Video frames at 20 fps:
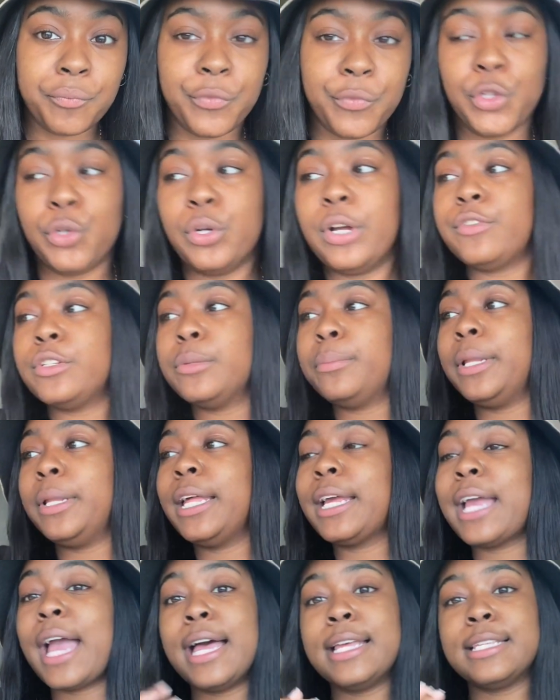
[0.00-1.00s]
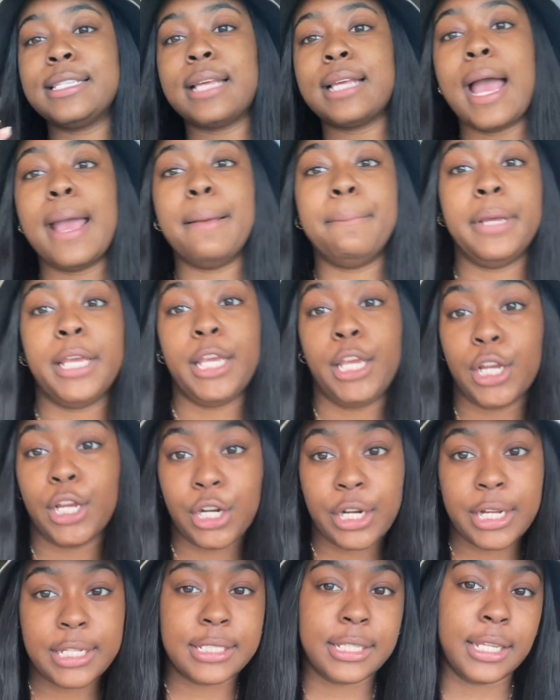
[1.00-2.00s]
You don't have to be like, as I'm
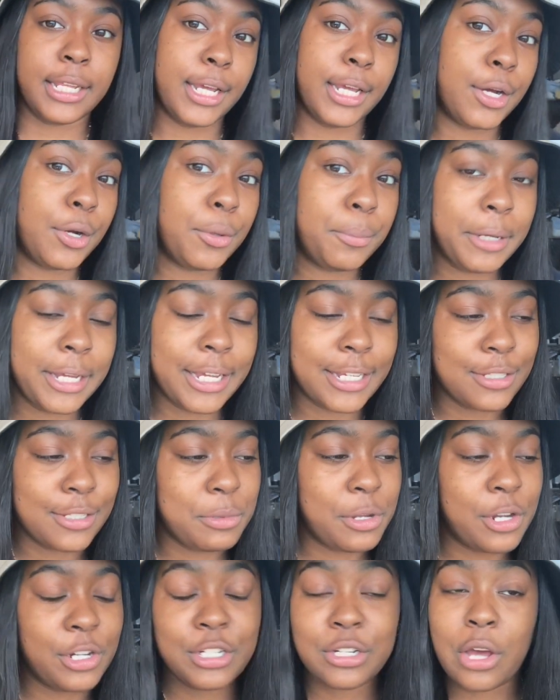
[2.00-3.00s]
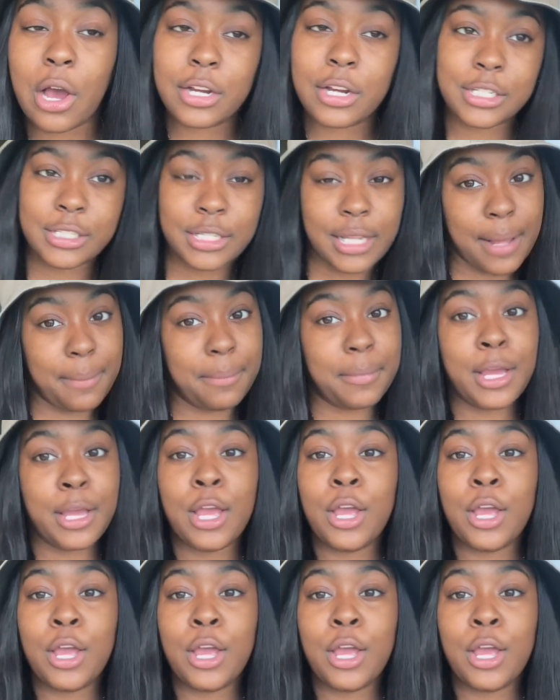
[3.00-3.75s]
here as Leo, because we already talked to them.